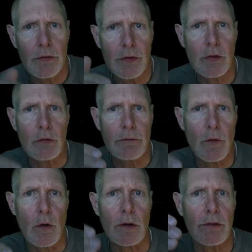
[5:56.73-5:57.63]
2,
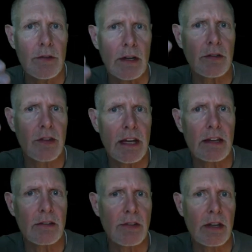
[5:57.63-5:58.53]
4, 6,
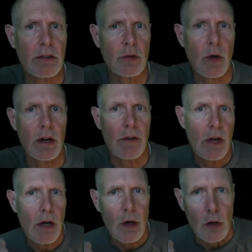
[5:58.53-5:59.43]
8, 10, 12.
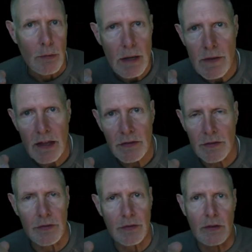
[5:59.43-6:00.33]
Or maybe
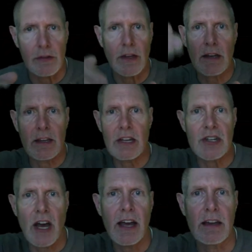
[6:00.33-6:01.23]
that's not going to get
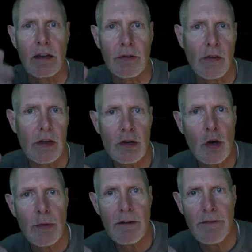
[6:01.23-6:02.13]
you high enough, so then you go
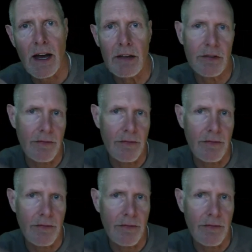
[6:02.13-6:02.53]
by 5s.